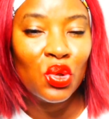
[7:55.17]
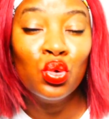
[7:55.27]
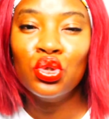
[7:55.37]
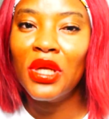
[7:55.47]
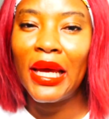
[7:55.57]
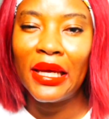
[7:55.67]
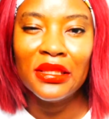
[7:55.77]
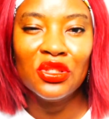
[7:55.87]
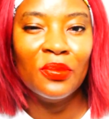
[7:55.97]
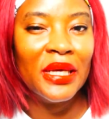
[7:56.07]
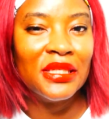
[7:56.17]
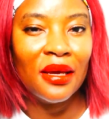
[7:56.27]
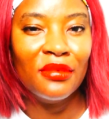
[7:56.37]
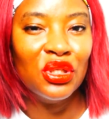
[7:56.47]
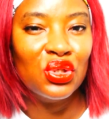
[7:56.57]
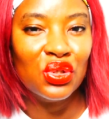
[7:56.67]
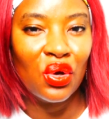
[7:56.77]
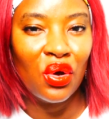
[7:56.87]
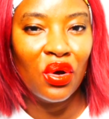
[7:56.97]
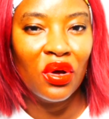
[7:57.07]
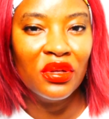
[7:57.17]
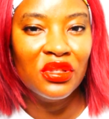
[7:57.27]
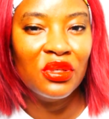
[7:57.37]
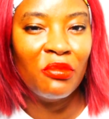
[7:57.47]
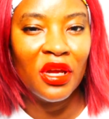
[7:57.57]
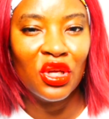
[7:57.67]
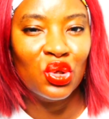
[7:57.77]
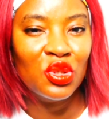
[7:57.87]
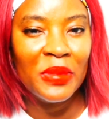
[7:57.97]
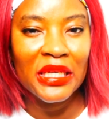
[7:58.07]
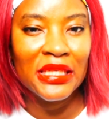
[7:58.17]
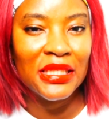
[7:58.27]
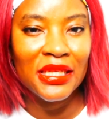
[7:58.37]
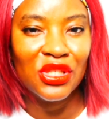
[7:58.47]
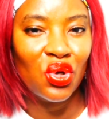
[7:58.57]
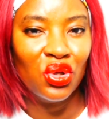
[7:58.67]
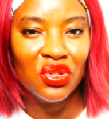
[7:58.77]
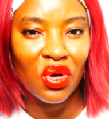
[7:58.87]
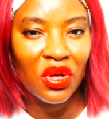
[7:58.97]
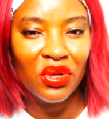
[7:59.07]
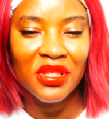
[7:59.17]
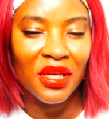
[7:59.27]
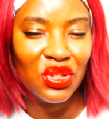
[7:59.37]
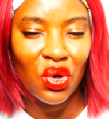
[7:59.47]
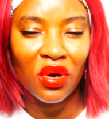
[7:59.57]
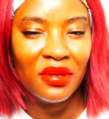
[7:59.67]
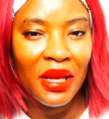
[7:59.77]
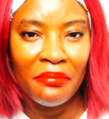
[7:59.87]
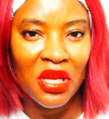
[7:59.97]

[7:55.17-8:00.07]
Who should I ask to my Zambian songs to break your speakers list on TikTok? Let